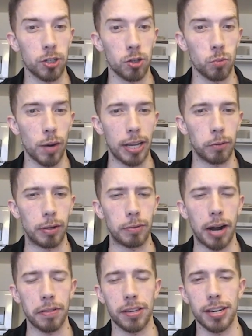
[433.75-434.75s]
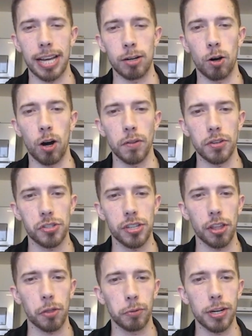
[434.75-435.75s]
good way to reroute the knight on the
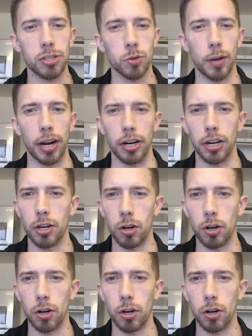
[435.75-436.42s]
c3 square